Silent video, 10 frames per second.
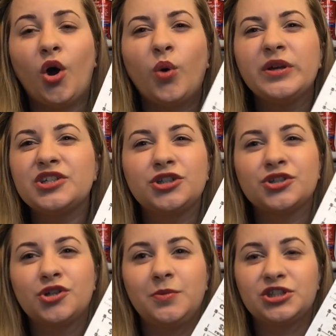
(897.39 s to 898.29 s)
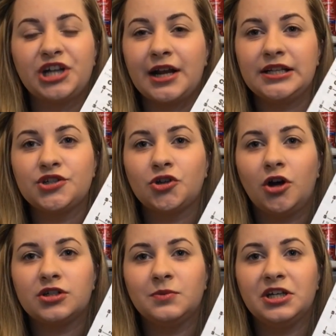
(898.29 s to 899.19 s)
always just double check in
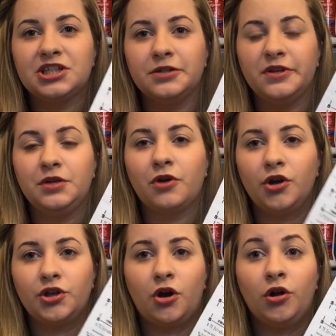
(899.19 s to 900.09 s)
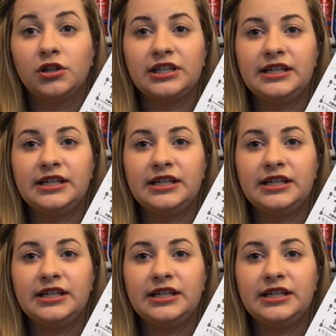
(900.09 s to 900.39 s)
store to make sure you got all the